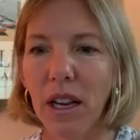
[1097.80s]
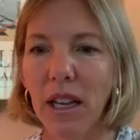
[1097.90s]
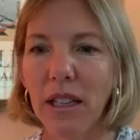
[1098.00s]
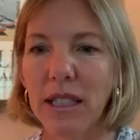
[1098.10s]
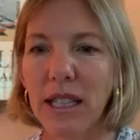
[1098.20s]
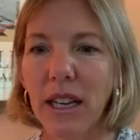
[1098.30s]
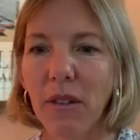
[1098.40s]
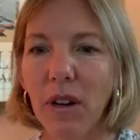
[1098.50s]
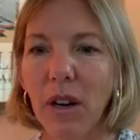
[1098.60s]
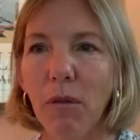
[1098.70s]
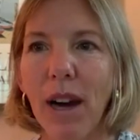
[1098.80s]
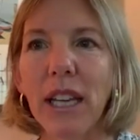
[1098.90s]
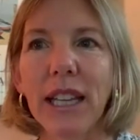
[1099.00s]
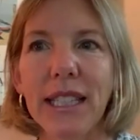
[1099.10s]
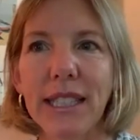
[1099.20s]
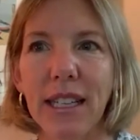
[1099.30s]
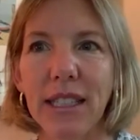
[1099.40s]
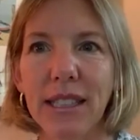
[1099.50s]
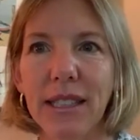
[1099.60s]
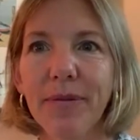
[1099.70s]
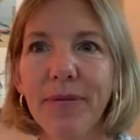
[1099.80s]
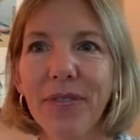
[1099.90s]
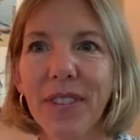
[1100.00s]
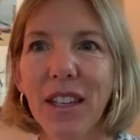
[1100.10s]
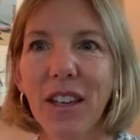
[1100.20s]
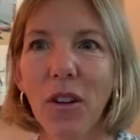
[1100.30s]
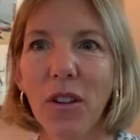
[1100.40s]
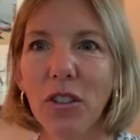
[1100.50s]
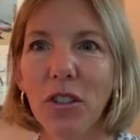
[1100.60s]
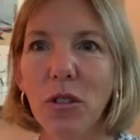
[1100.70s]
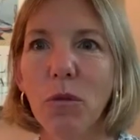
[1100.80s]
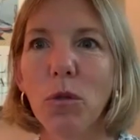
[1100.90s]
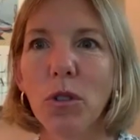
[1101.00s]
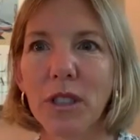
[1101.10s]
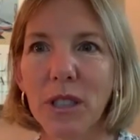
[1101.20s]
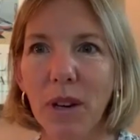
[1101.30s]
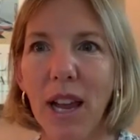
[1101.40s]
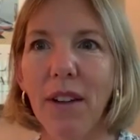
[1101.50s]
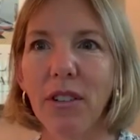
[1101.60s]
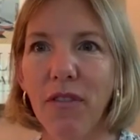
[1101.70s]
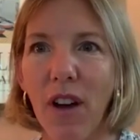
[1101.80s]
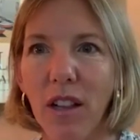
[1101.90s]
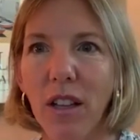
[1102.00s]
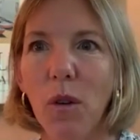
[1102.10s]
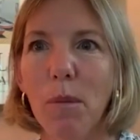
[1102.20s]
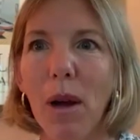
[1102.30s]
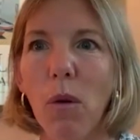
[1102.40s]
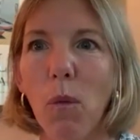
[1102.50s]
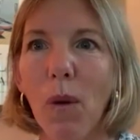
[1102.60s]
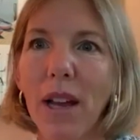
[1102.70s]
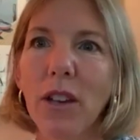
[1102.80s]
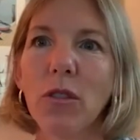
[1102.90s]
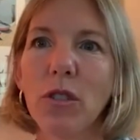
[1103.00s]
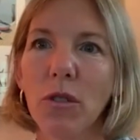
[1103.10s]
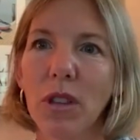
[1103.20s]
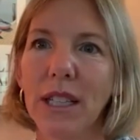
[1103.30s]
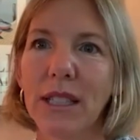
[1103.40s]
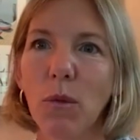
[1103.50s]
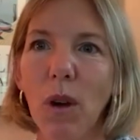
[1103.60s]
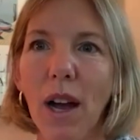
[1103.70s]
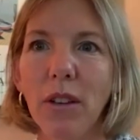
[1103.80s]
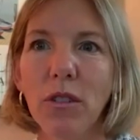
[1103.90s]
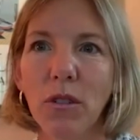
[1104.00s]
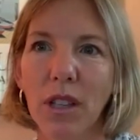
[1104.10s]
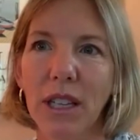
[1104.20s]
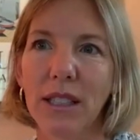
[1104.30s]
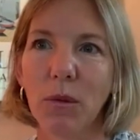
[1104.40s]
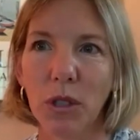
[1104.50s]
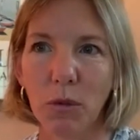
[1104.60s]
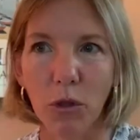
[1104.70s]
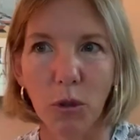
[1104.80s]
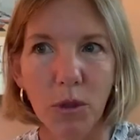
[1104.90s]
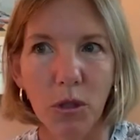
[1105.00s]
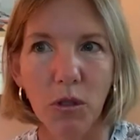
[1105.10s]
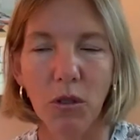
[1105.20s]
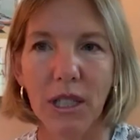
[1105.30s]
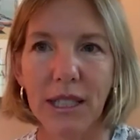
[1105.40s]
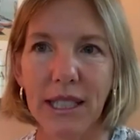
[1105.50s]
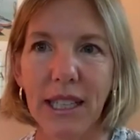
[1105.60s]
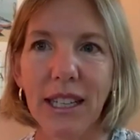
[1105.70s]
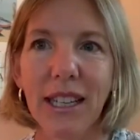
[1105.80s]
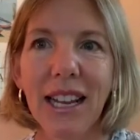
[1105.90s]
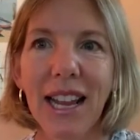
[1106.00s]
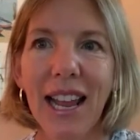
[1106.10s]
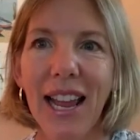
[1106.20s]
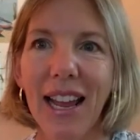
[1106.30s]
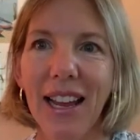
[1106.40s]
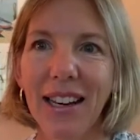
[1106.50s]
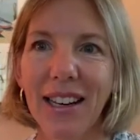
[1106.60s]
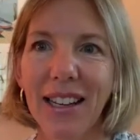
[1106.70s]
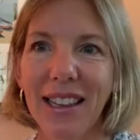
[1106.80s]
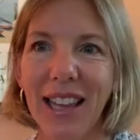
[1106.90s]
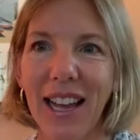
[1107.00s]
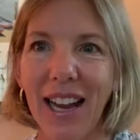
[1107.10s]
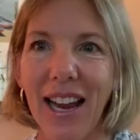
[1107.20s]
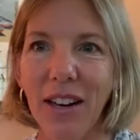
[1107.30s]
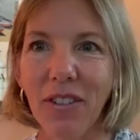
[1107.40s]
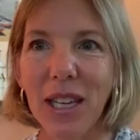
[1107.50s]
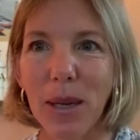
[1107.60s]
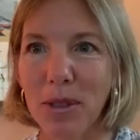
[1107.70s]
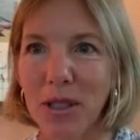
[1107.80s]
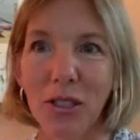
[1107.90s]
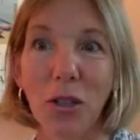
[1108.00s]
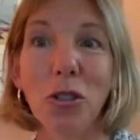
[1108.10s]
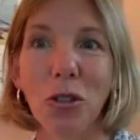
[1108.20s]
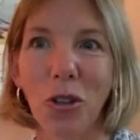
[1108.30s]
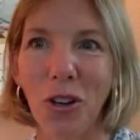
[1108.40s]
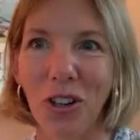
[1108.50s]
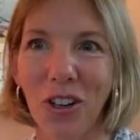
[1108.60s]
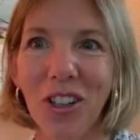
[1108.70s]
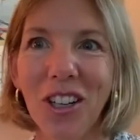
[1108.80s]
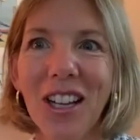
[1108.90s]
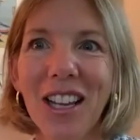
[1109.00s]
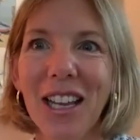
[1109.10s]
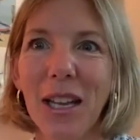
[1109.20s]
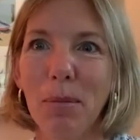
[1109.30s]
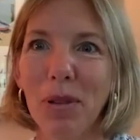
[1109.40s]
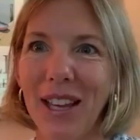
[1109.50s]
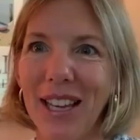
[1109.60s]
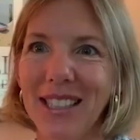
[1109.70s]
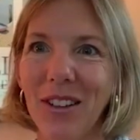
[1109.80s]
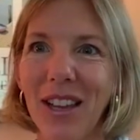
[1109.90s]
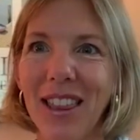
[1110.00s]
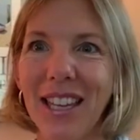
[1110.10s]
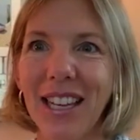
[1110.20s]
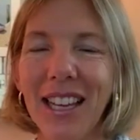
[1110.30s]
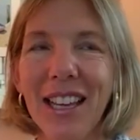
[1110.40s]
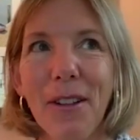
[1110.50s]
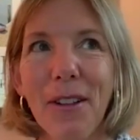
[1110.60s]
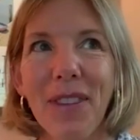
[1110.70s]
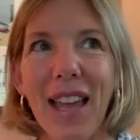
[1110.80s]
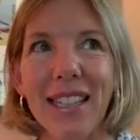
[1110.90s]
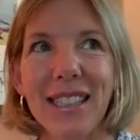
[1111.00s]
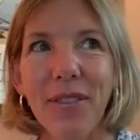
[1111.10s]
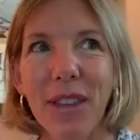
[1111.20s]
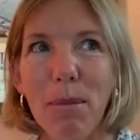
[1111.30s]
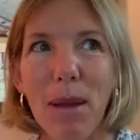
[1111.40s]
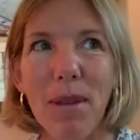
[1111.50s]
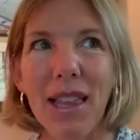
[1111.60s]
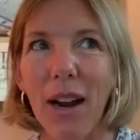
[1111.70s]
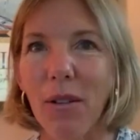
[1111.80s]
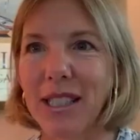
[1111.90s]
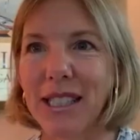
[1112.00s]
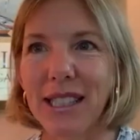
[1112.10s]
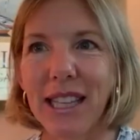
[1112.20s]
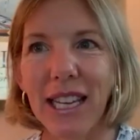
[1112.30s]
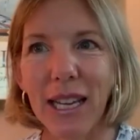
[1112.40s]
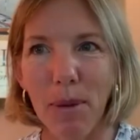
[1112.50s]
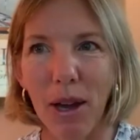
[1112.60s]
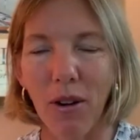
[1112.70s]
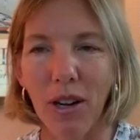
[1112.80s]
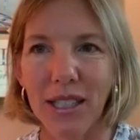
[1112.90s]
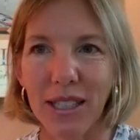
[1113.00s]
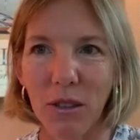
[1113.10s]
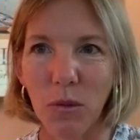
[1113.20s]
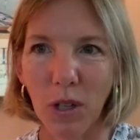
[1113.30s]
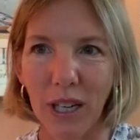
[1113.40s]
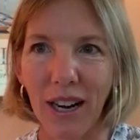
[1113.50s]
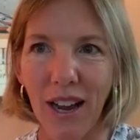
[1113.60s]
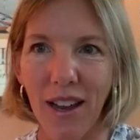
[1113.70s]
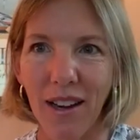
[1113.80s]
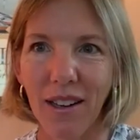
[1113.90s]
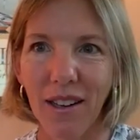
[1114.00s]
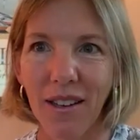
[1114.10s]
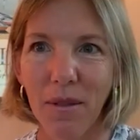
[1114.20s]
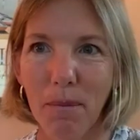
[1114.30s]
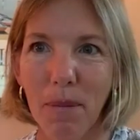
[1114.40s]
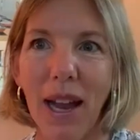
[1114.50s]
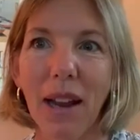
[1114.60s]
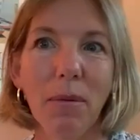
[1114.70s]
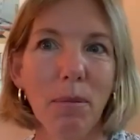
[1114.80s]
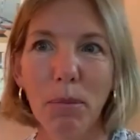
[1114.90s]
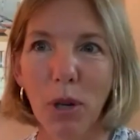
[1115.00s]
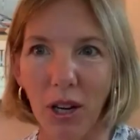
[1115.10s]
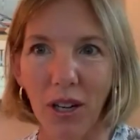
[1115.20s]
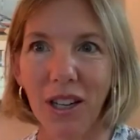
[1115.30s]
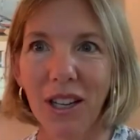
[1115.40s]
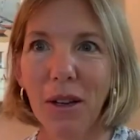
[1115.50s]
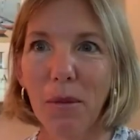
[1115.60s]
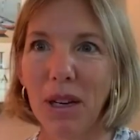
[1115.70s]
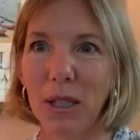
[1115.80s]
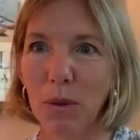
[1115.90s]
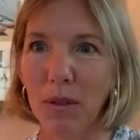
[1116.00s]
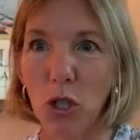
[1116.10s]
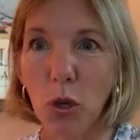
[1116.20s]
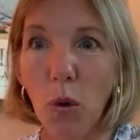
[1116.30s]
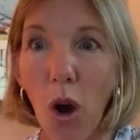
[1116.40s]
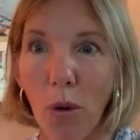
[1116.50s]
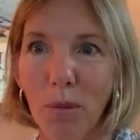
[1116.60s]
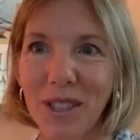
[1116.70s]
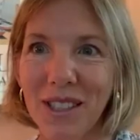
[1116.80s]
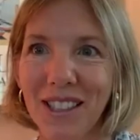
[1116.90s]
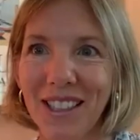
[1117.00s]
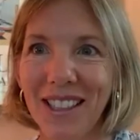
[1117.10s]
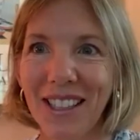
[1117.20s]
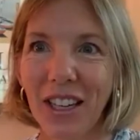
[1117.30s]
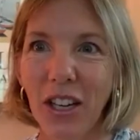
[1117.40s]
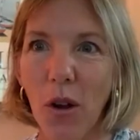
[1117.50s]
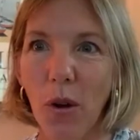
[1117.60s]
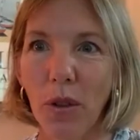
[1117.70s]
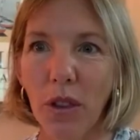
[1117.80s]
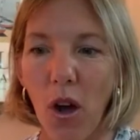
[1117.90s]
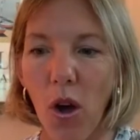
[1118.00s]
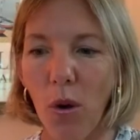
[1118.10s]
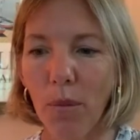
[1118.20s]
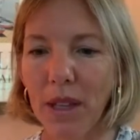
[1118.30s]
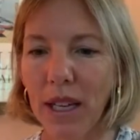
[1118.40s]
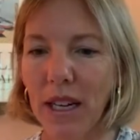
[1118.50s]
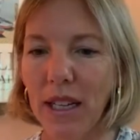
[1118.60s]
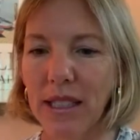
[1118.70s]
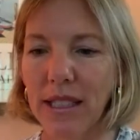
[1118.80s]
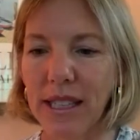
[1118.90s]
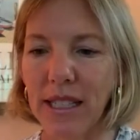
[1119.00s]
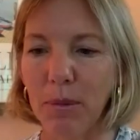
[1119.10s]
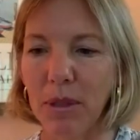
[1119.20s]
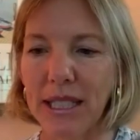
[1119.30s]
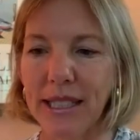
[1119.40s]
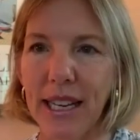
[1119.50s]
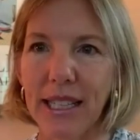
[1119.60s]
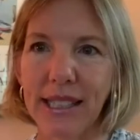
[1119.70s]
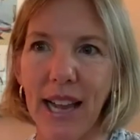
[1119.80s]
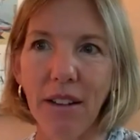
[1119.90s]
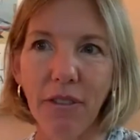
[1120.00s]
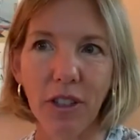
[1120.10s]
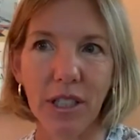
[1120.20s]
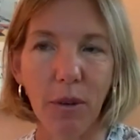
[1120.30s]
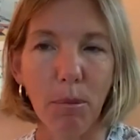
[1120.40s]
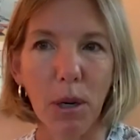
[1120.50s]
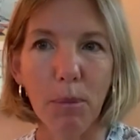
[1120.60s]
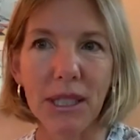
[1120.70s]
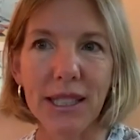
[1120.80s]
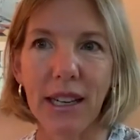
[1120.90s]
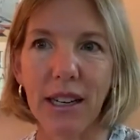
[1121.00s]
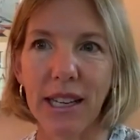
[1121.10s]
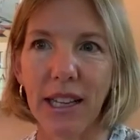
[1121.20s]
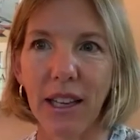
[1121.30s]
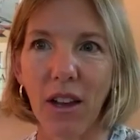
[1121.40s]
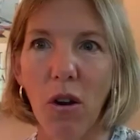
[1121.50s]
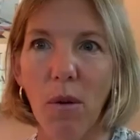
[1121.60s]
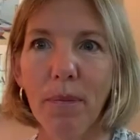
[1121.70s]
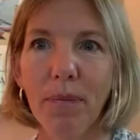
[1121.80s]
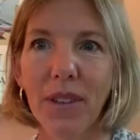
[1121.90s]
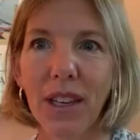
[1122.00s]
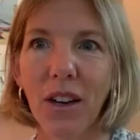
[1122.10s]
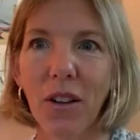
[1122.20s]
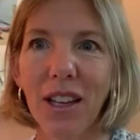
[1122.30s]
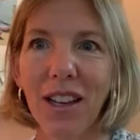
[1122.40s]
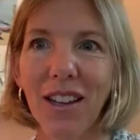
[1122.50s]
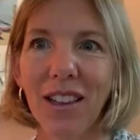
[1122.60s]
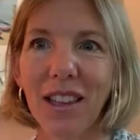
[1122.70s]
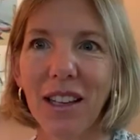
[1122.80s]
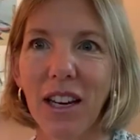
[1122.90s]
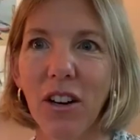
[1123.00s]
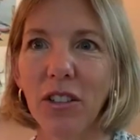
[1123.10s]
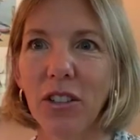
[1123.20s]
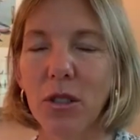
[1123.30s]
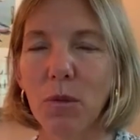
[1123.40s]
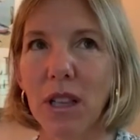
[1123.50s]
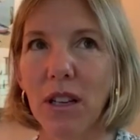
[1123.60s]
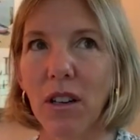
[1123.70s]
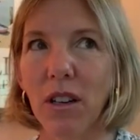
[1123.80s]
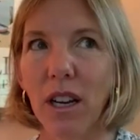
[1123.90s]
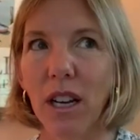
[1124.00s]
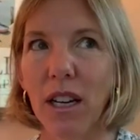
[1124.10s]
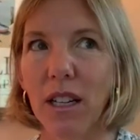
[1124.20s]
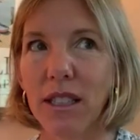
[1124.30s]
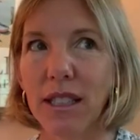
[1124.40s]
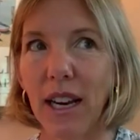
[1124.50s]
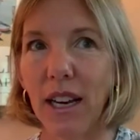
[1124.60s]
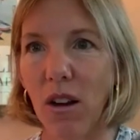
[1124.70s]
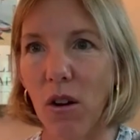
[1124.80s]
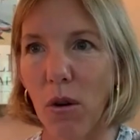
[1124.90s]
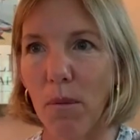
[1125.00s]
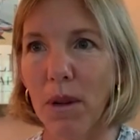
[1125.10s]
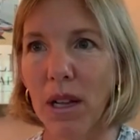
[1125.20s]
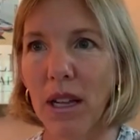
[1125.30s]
it regulates us. There are certain rules that we have to follow about when you do things and why you do things and which rooms you do things in. And that kind of keeps the social order in place. So I think that's something maybe that I was thinking about as I was working on my book, because we have two homes. The home that is ostensibly set aside for a different purpose than a daily home. The characters, when they're in a second home,